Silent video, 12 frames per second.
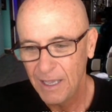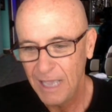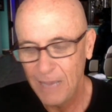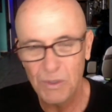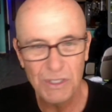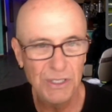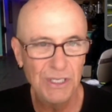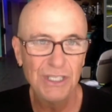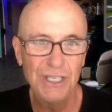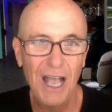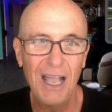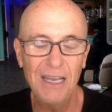it was
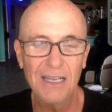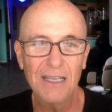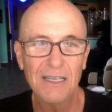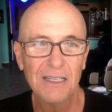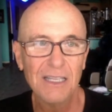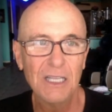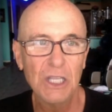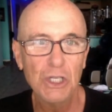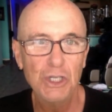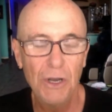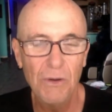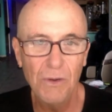decided that the
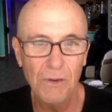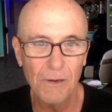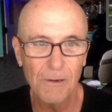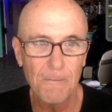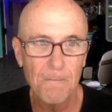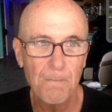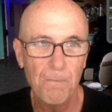Joker,